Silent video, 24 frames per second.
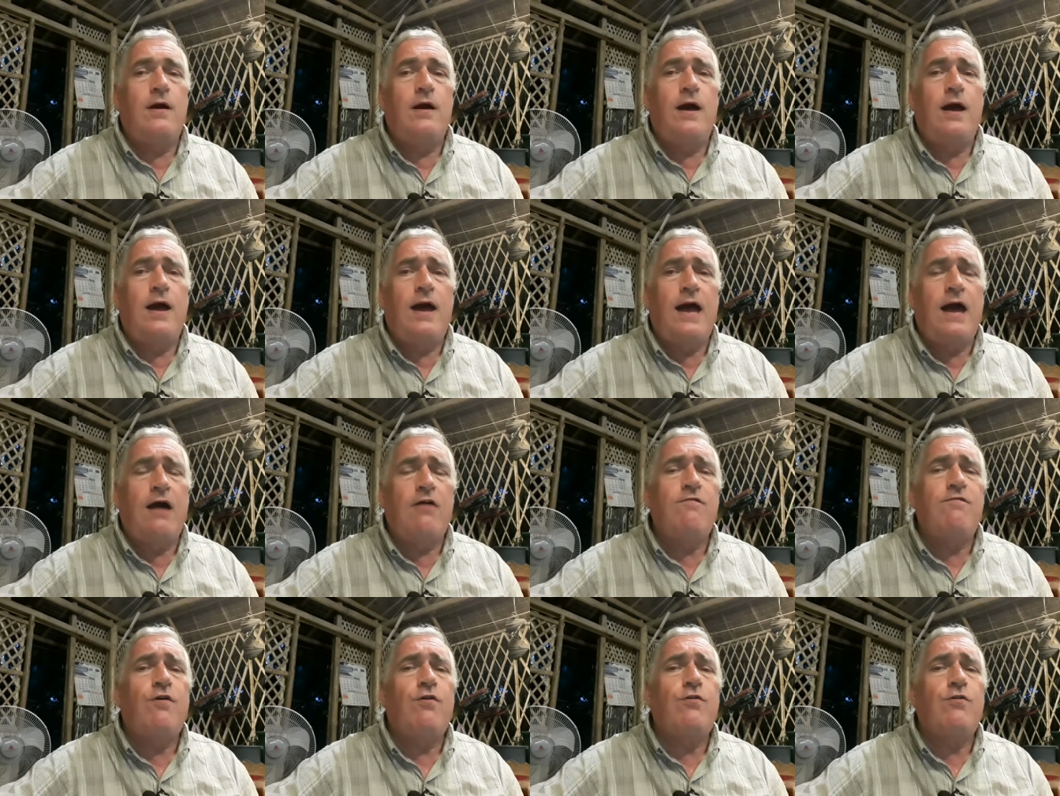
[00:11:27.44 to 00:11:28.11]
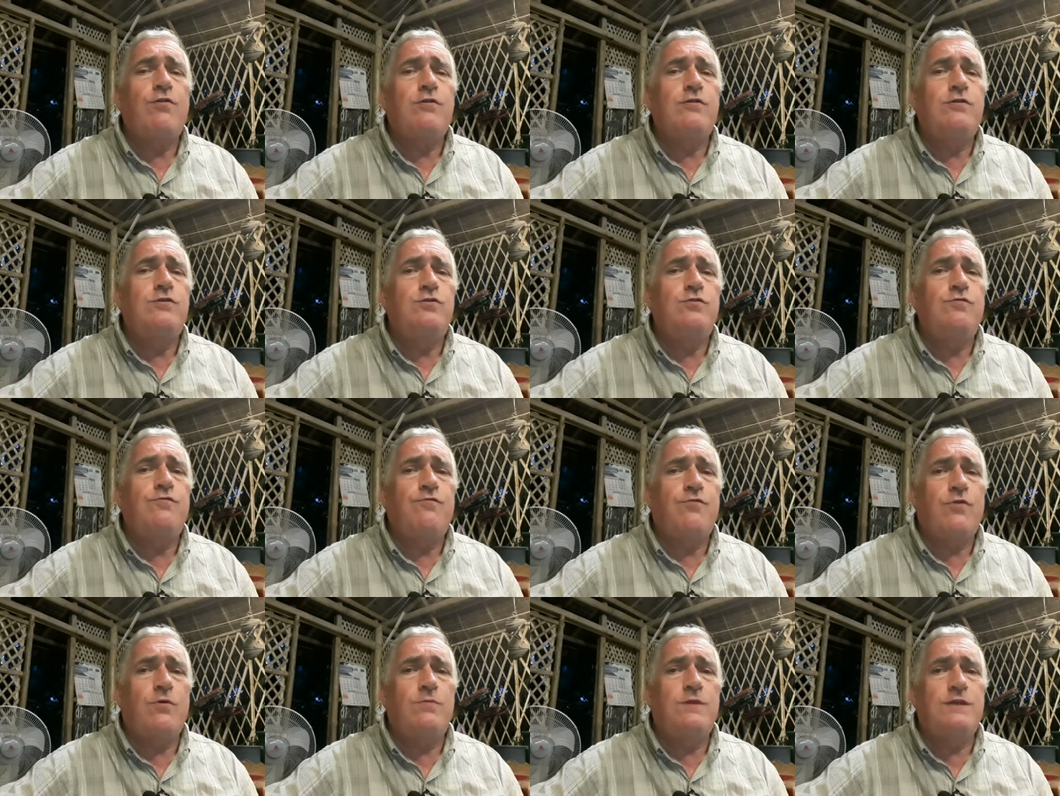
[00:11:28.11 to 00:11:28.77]
How far are you
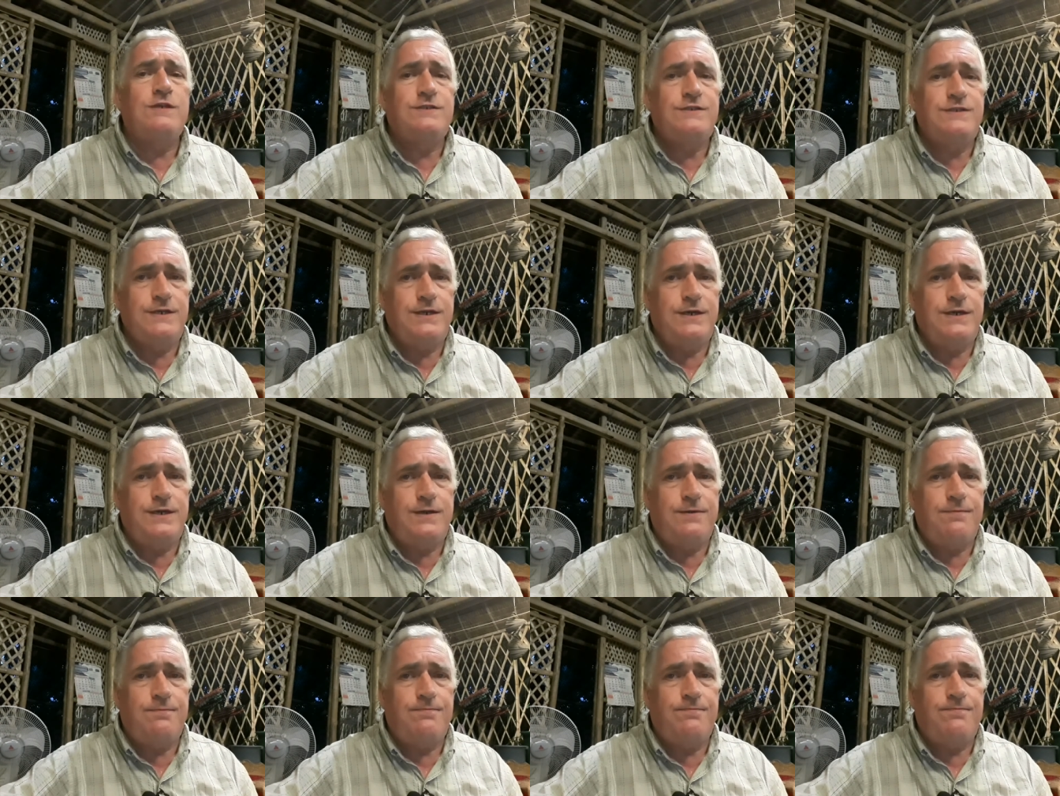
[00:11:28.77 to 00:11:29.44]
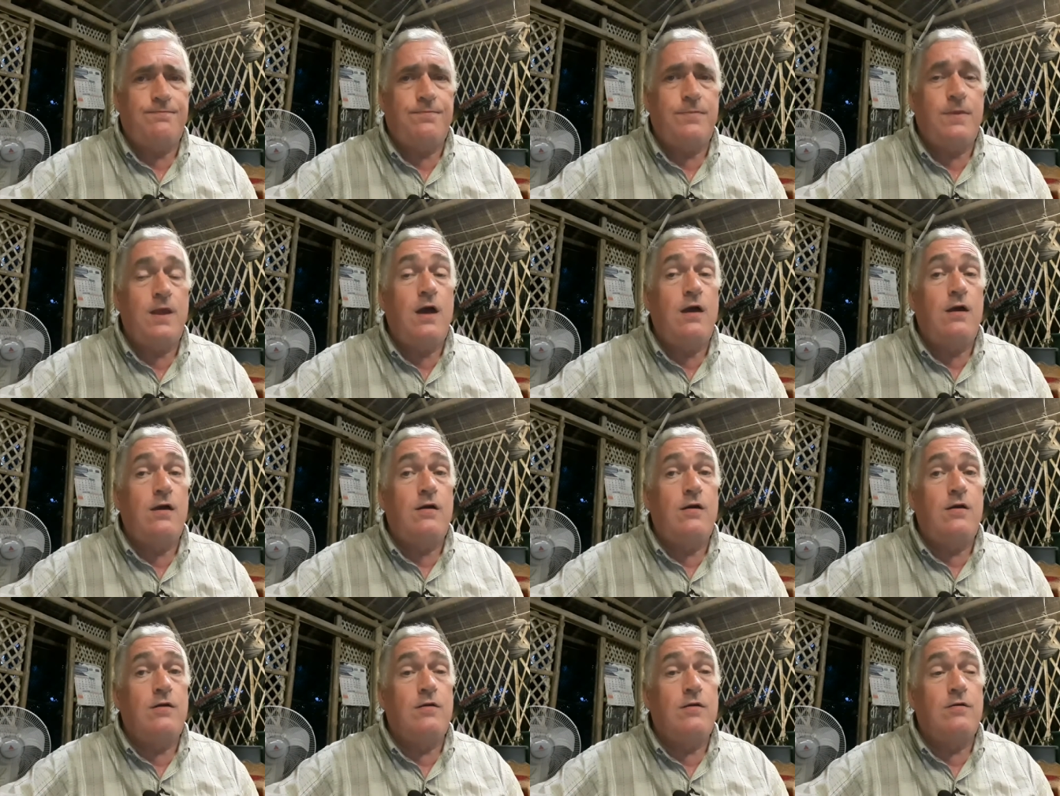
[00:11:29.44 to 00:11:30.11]
from the city?
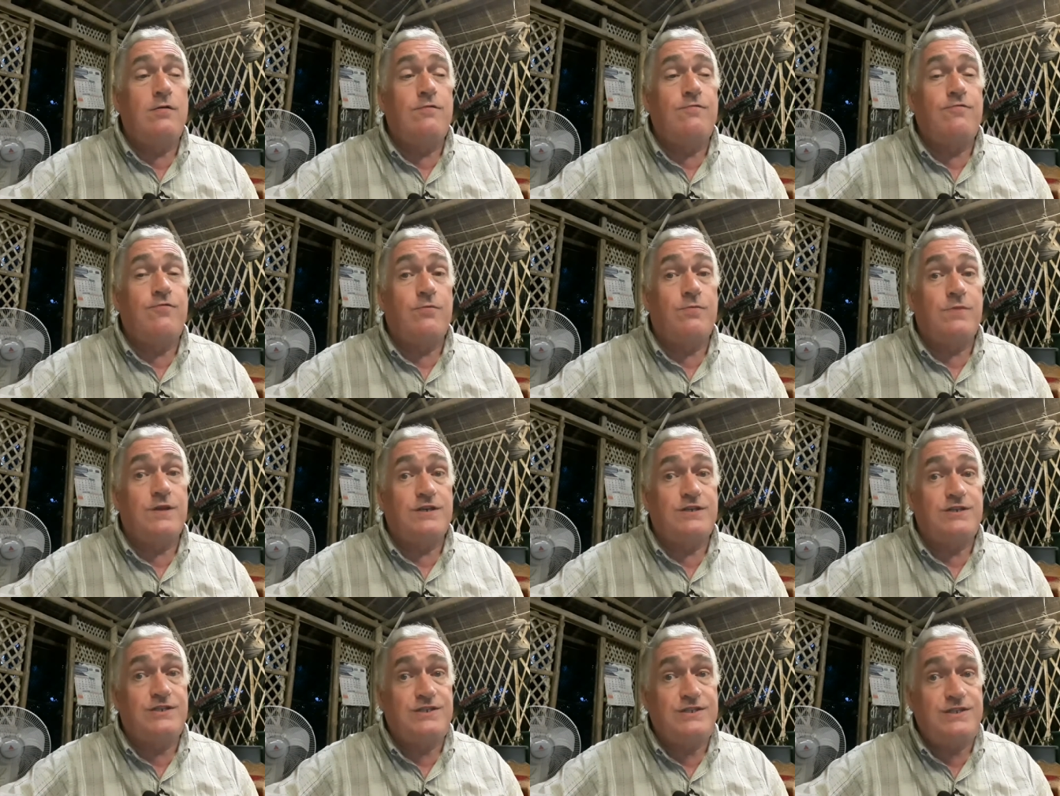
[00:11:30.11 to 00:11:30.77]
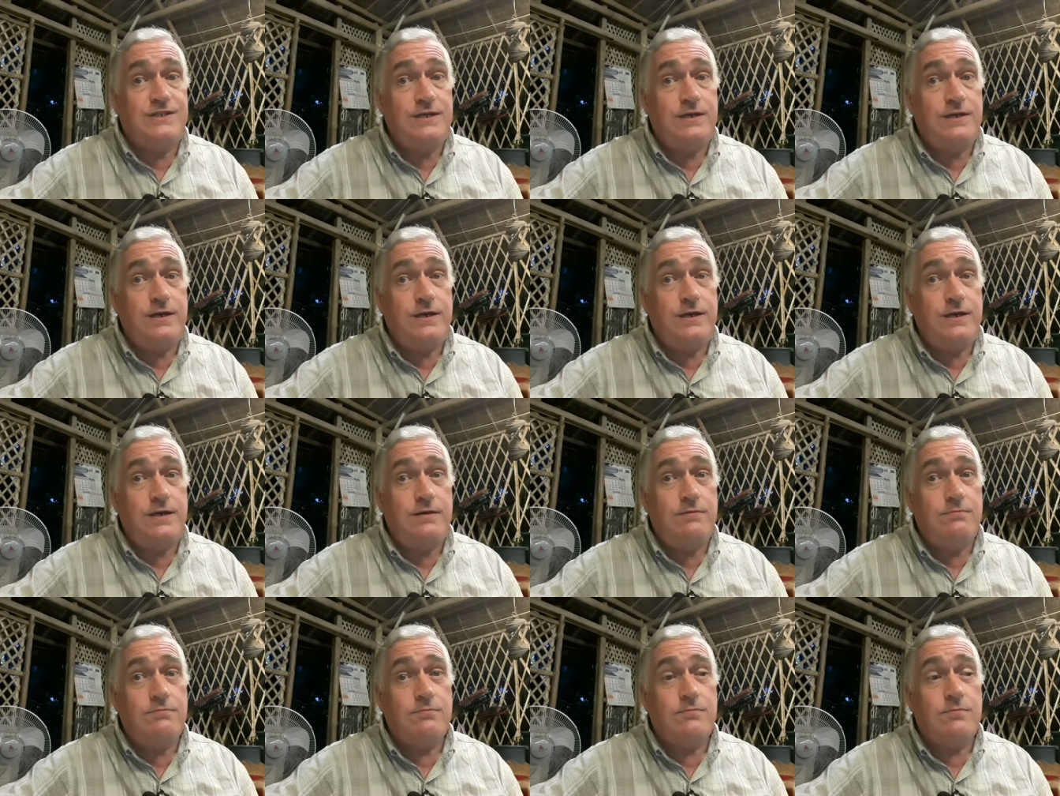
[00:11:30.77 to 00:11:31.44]
From the city,
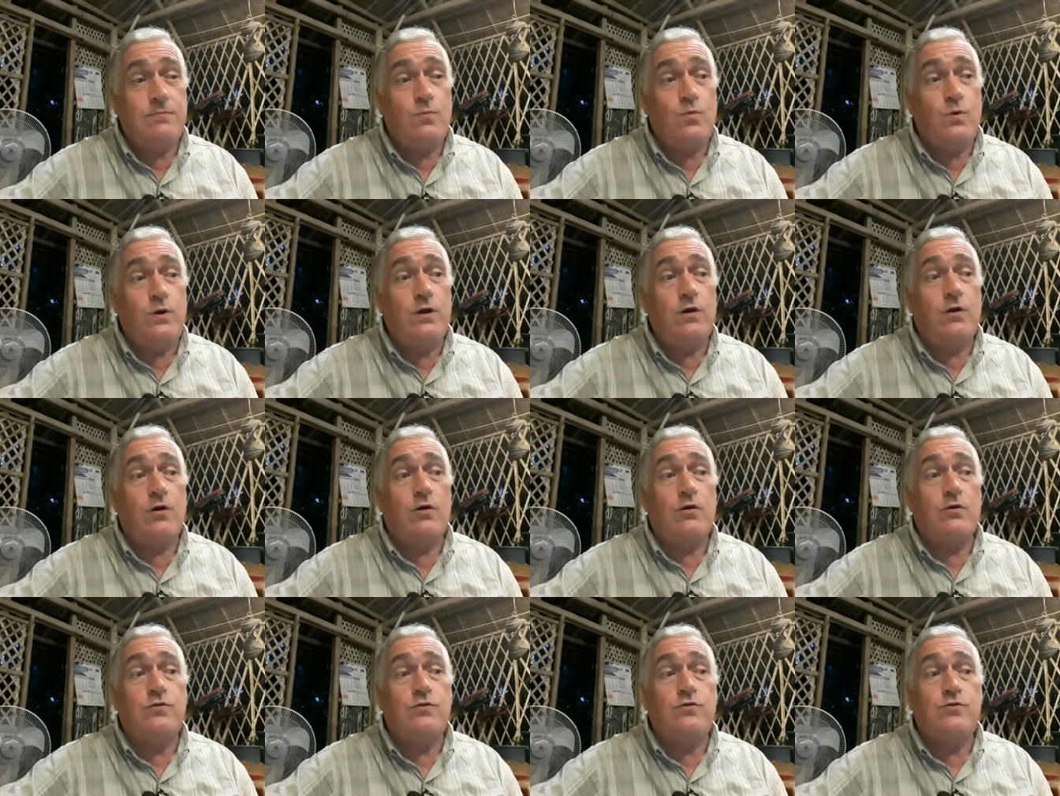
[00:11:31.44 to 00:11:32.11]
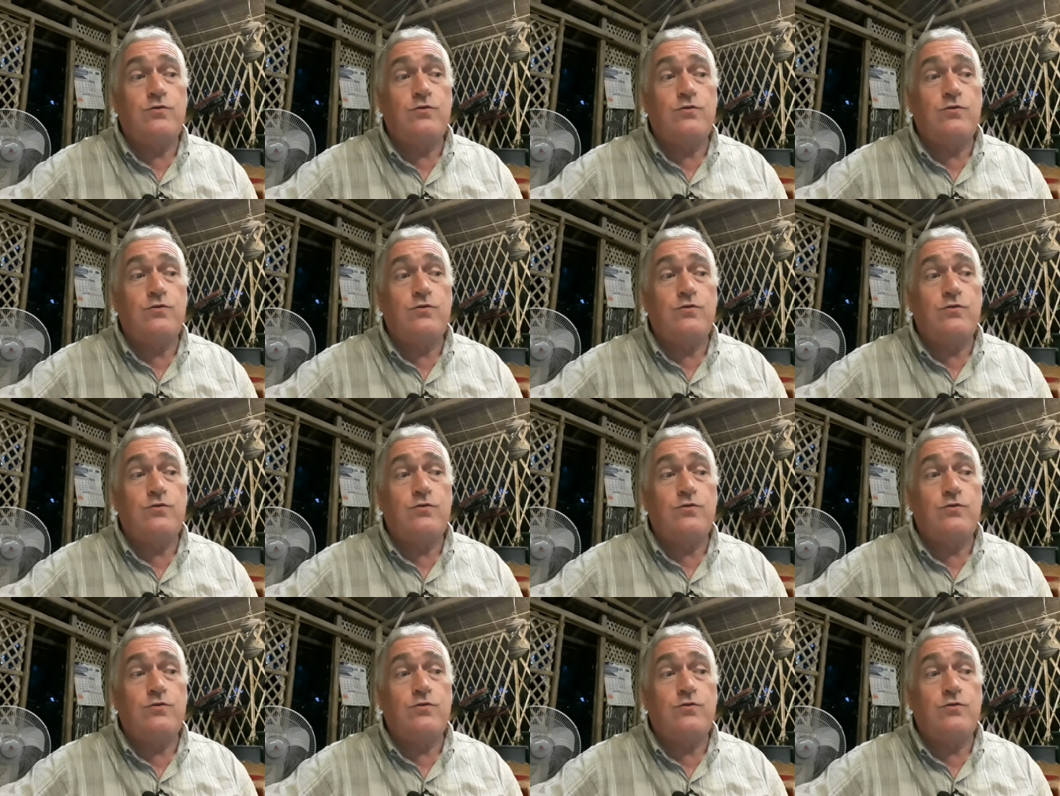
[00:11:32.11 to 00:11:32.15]
we are